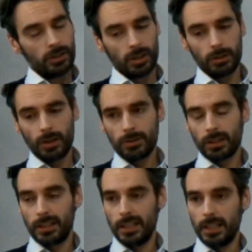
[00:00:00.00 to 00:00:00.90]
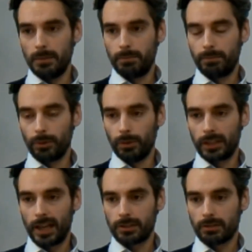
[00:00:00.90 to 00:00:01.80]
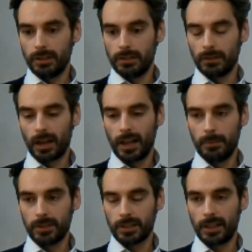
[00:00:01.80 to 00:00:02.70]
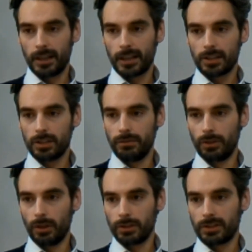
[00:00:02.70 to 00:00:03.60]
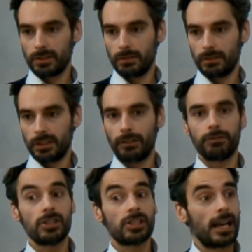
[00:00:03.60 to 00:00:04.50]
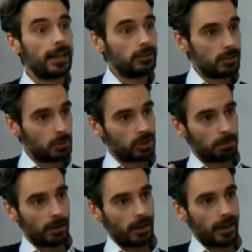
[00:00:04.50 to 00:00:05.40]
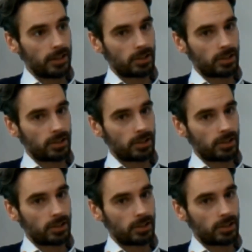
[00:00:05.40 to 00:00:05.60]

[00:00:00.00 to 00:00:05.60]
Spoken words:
So those are the broad categories of claimants, and then I guess you've got the different standards which apply,